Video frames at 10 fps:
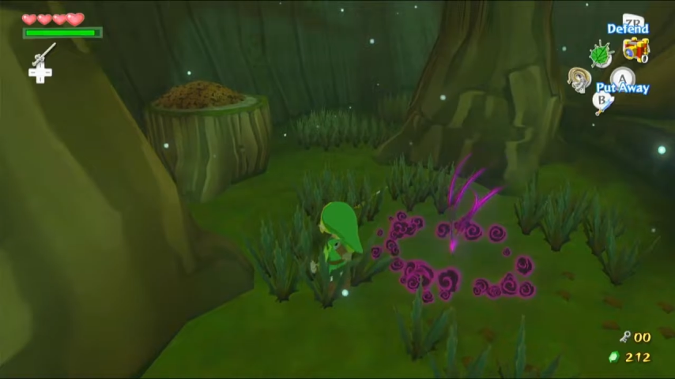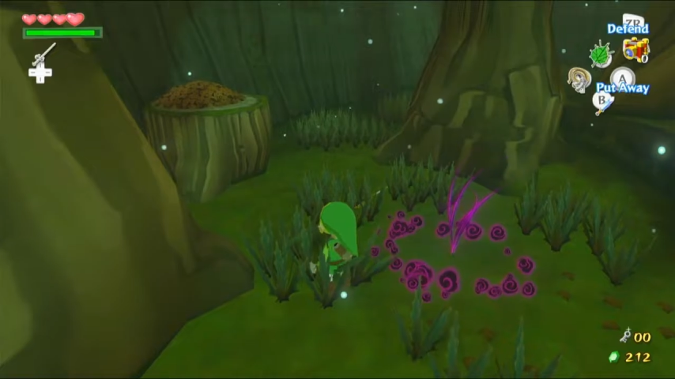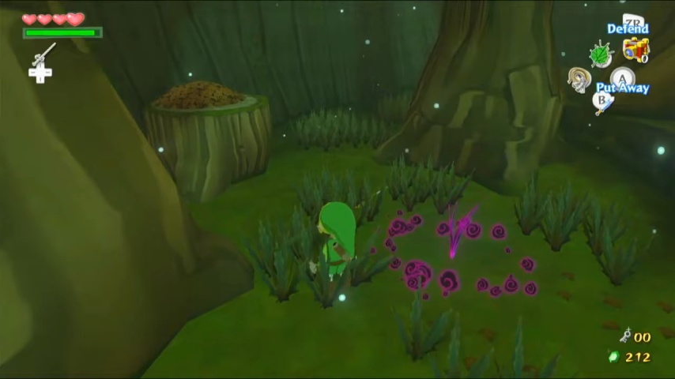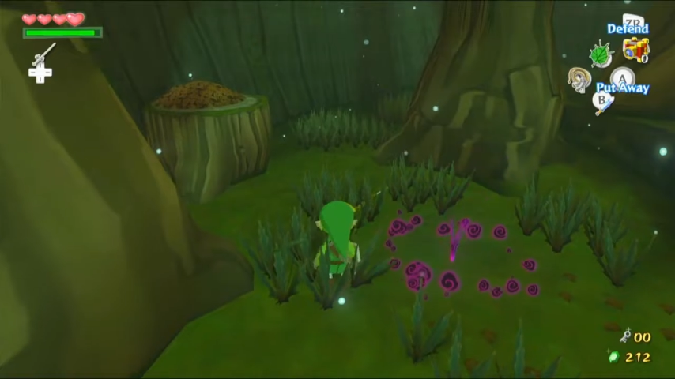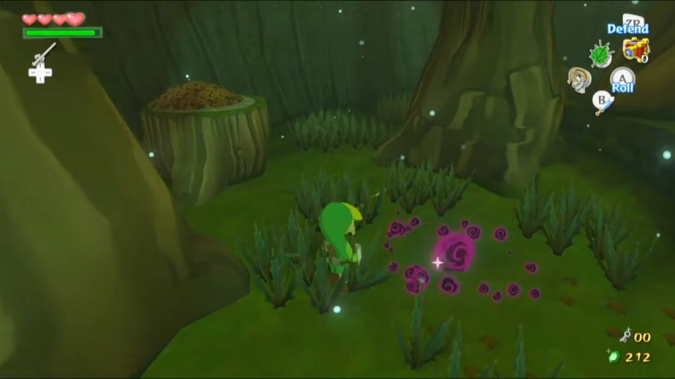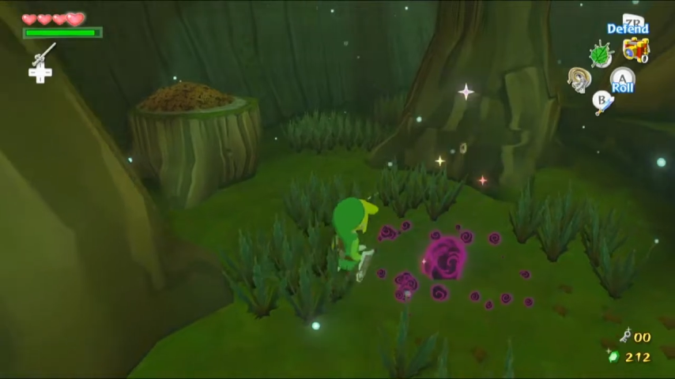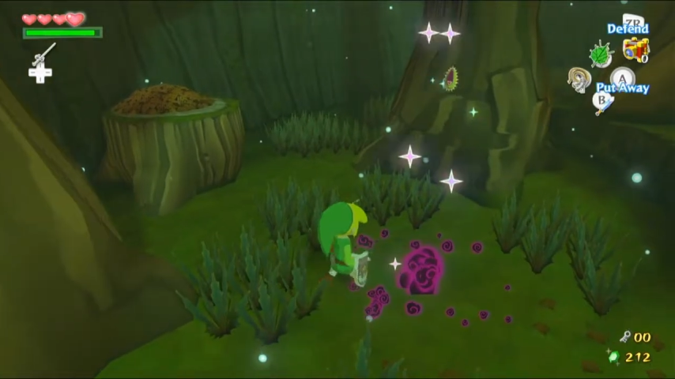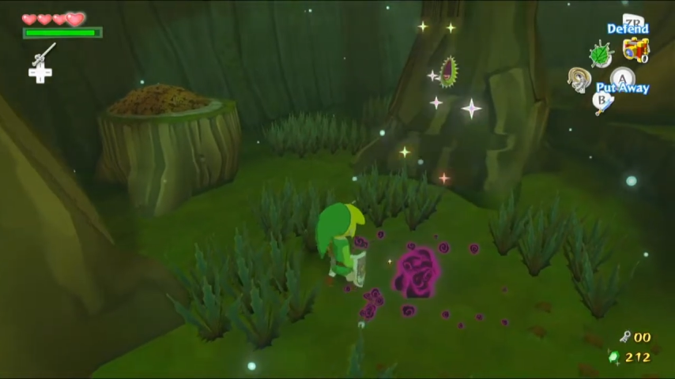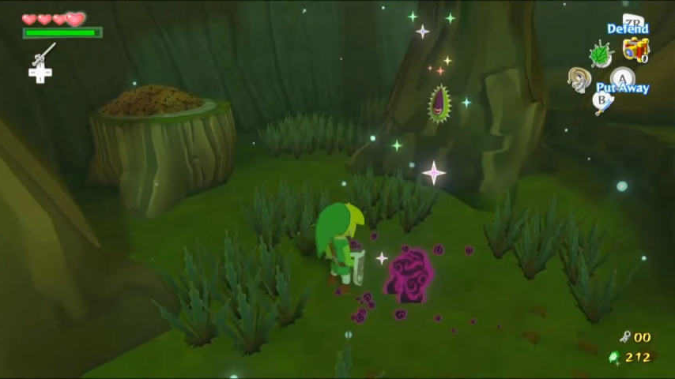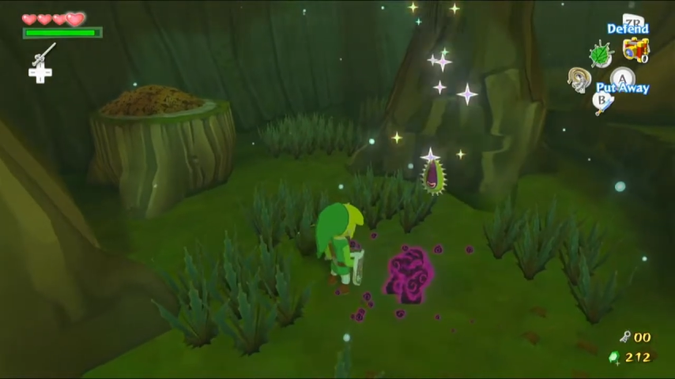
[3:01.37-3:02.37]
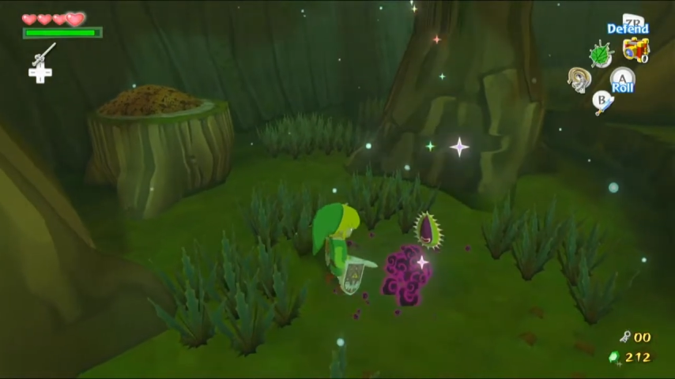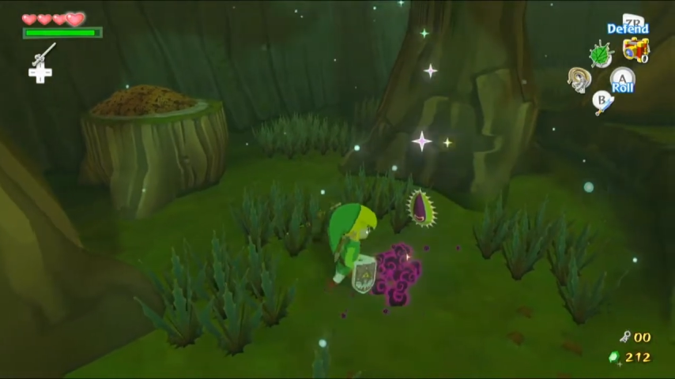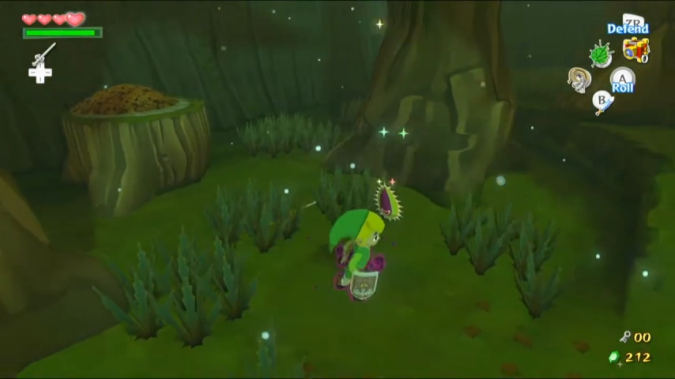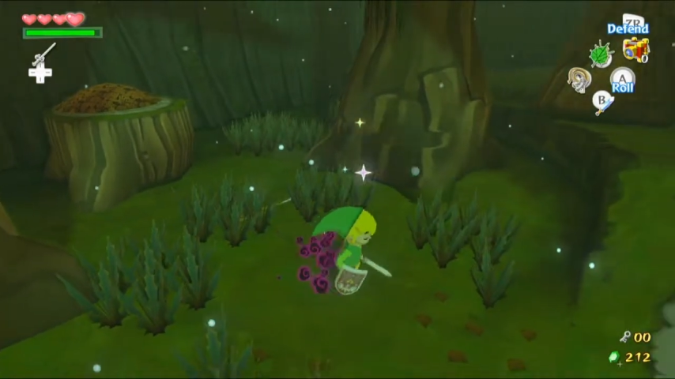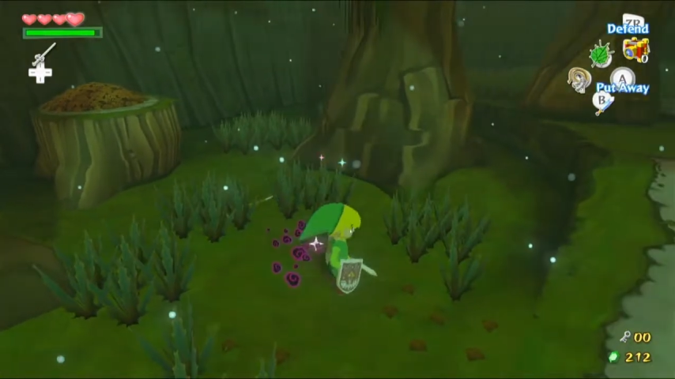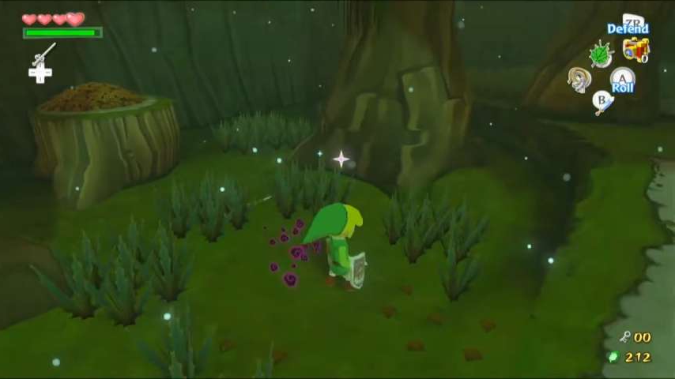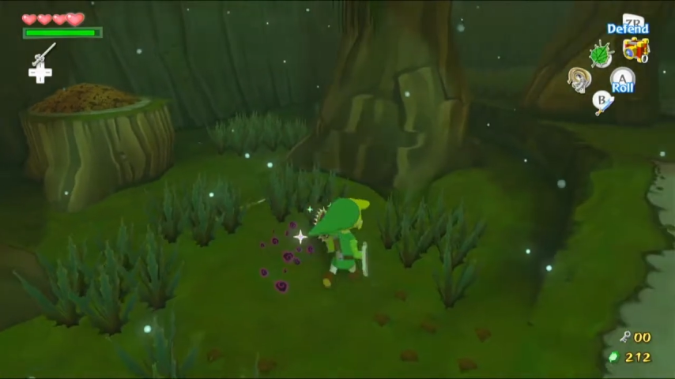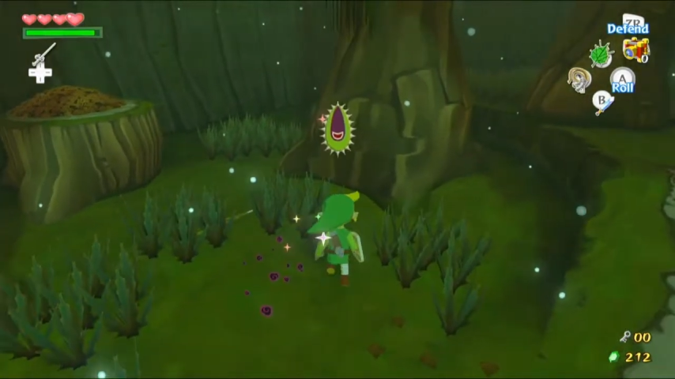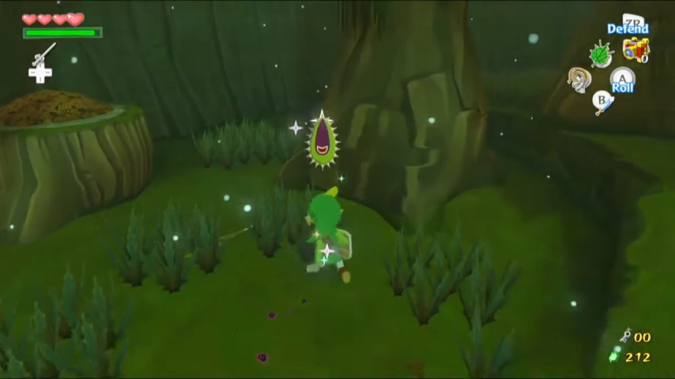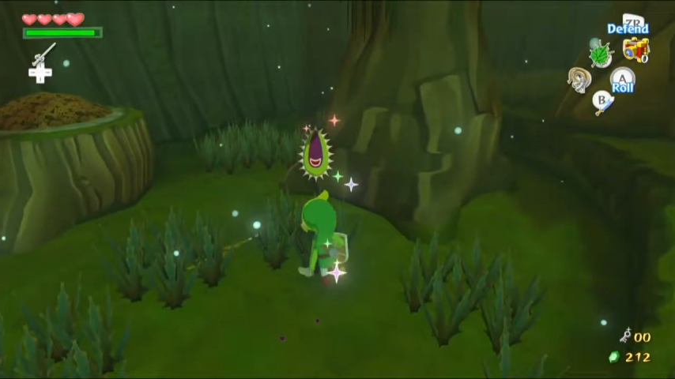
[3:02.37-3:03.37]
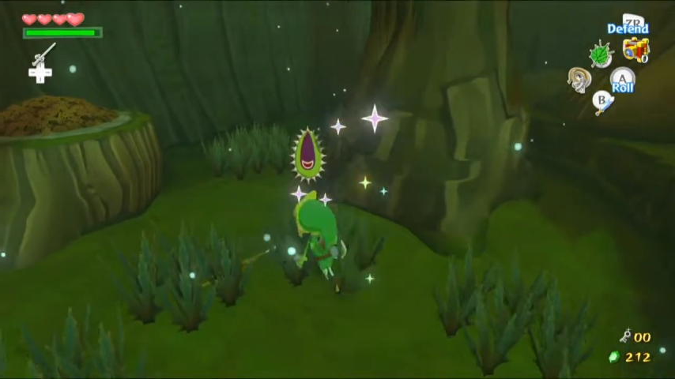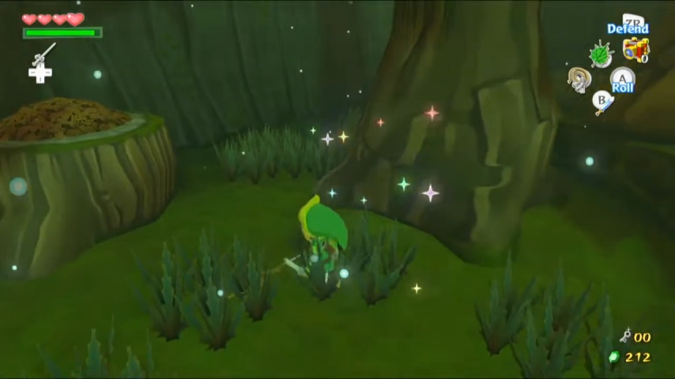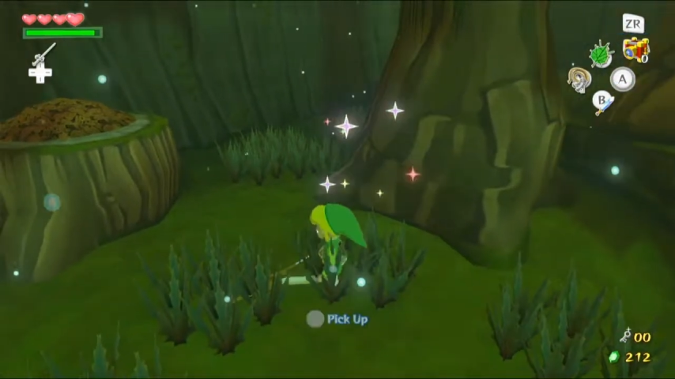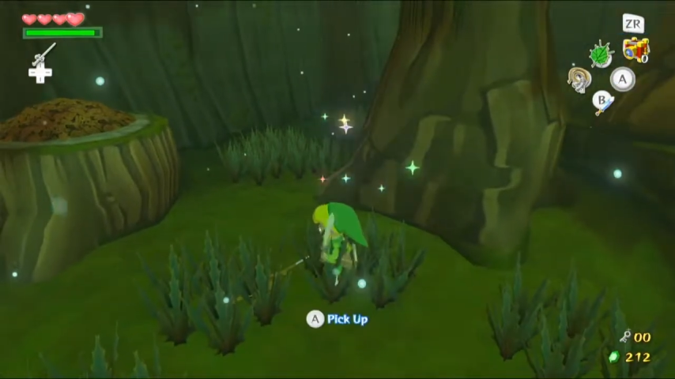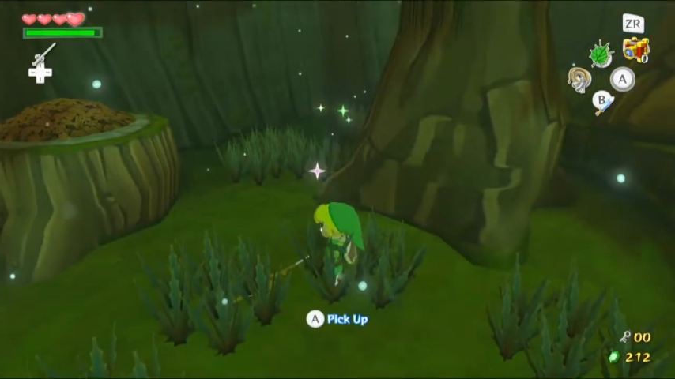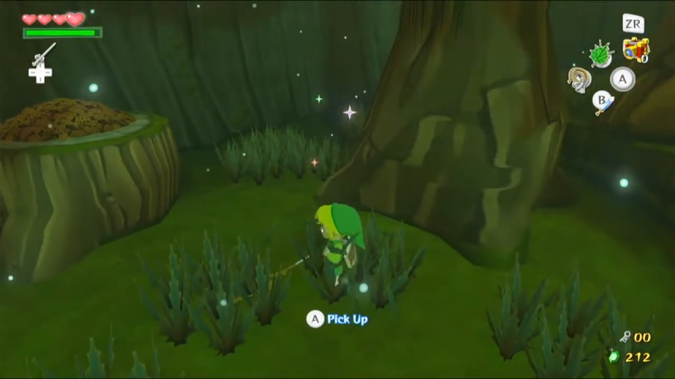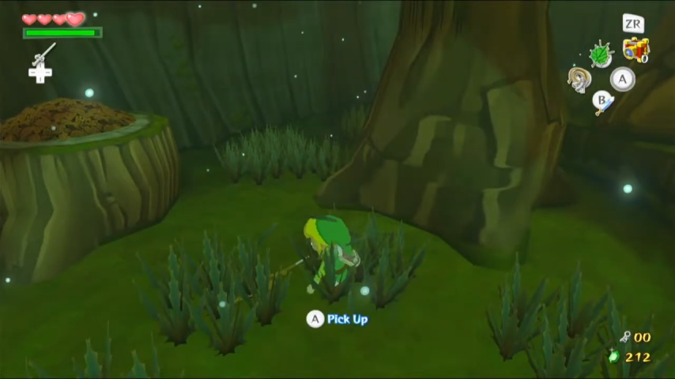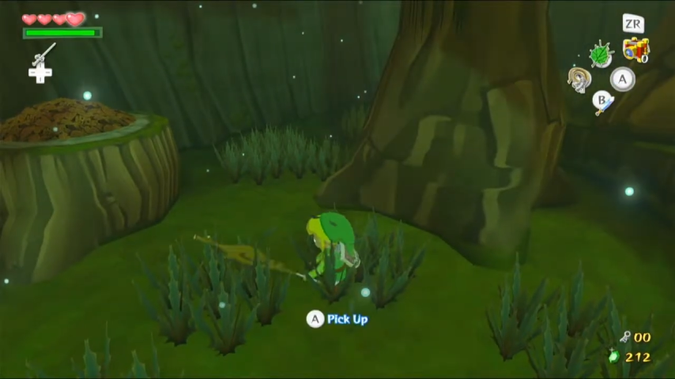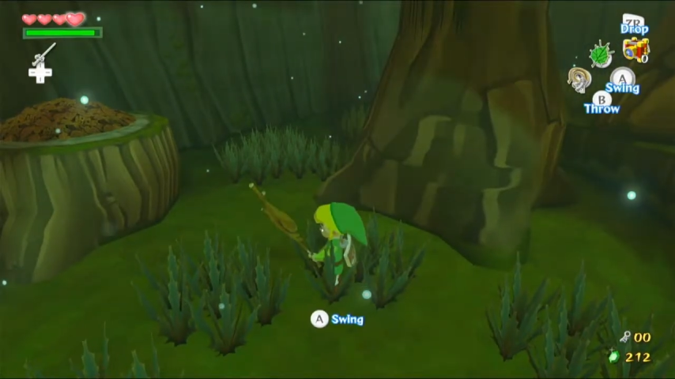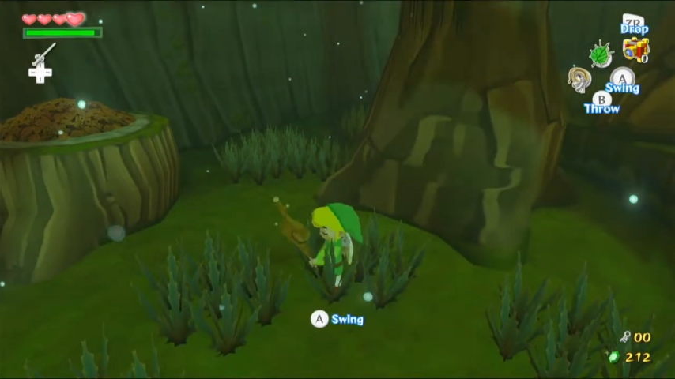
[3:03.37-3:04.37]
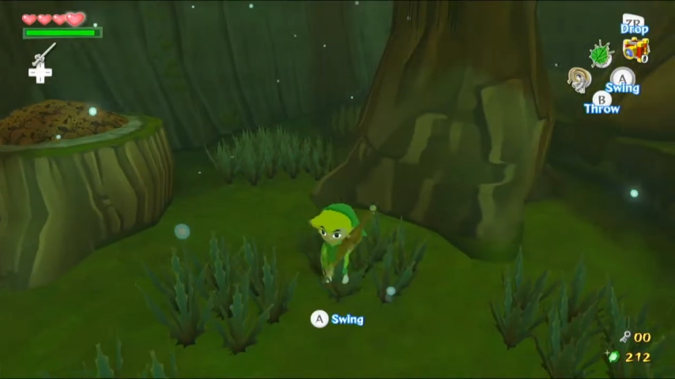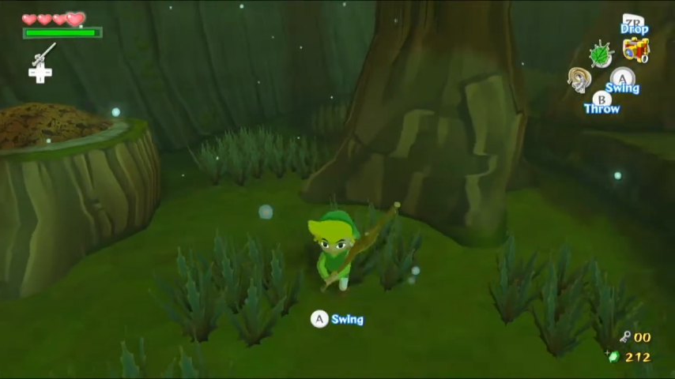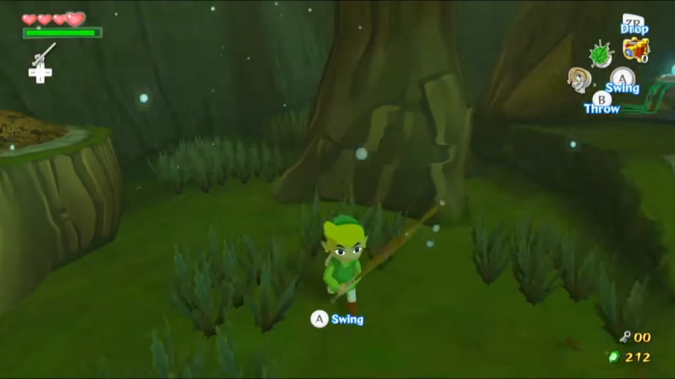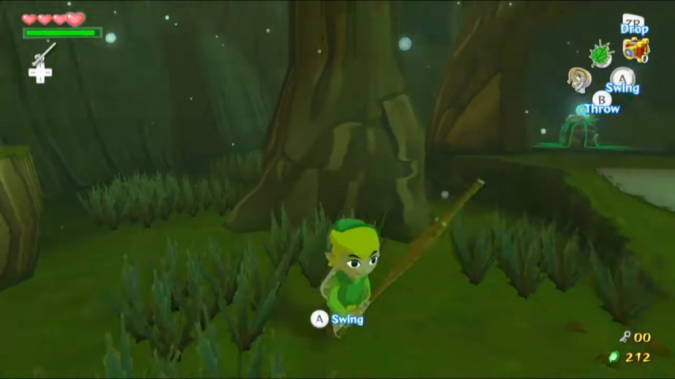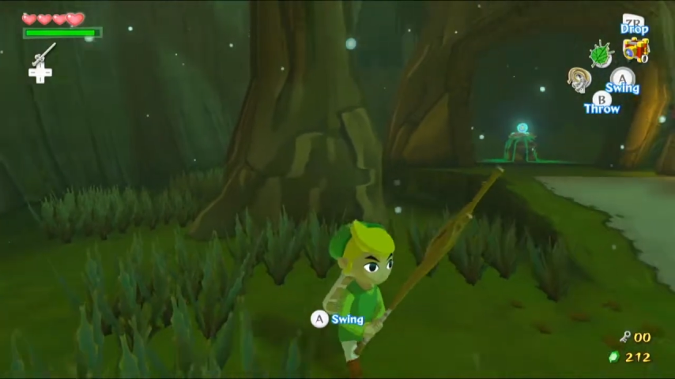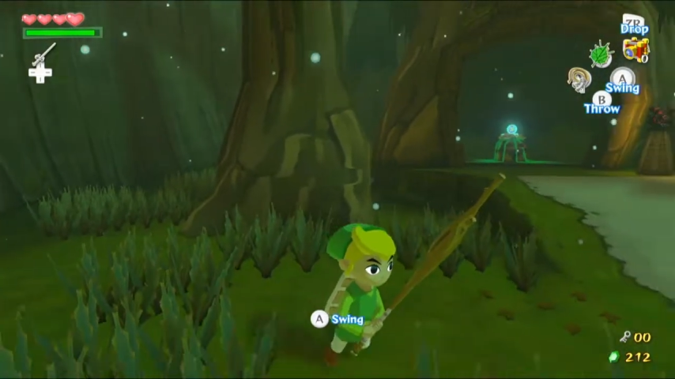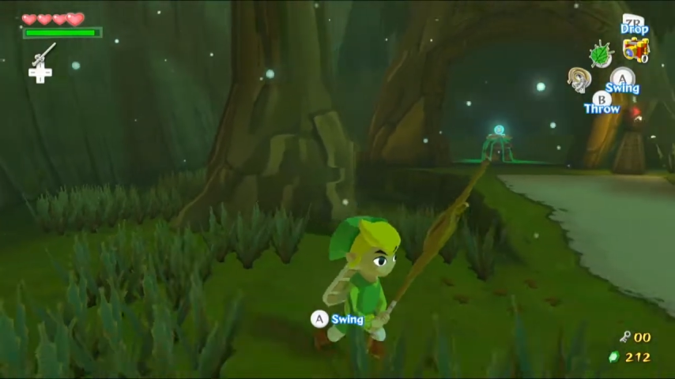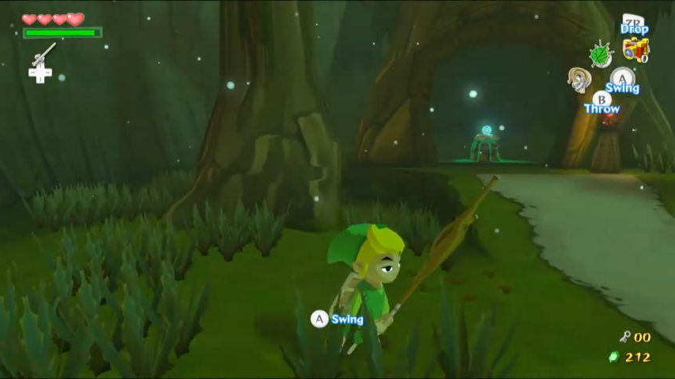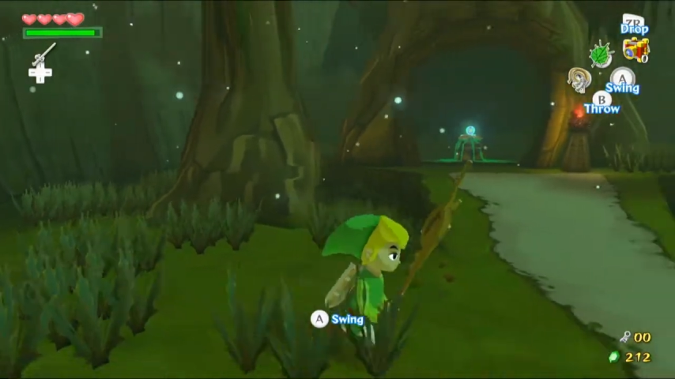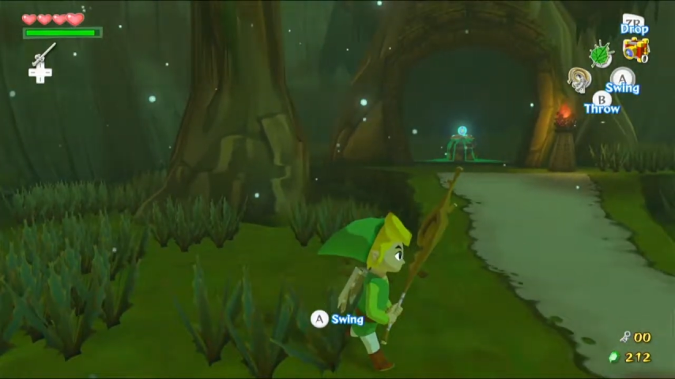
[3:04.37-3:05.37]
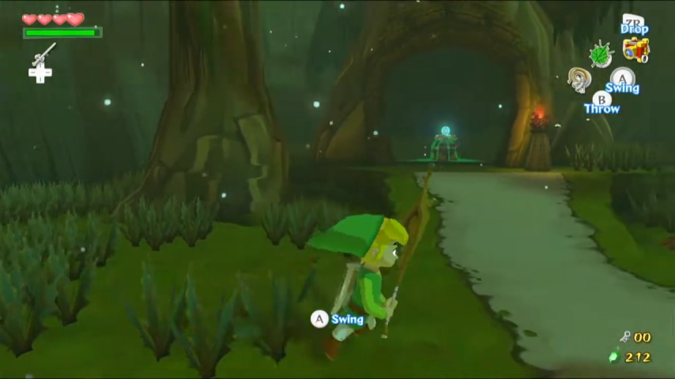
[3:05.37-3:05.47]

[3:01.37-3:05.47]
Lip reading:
(no speaker visible)